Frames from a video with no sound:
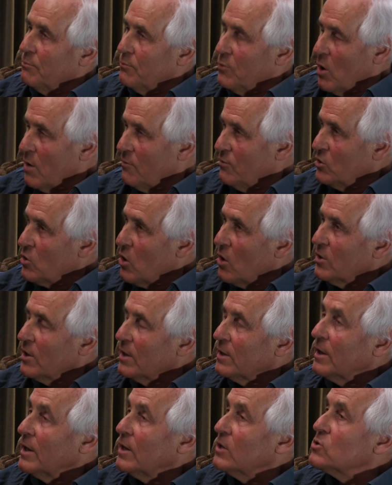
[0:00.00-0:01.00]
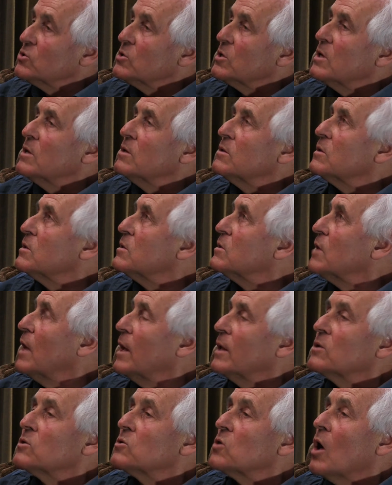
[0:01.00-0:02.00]
profit orientation in the
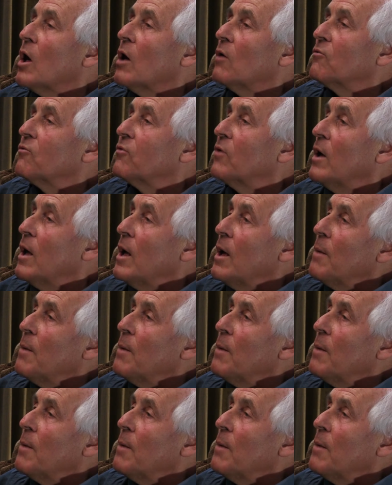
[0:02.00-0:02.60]
sense of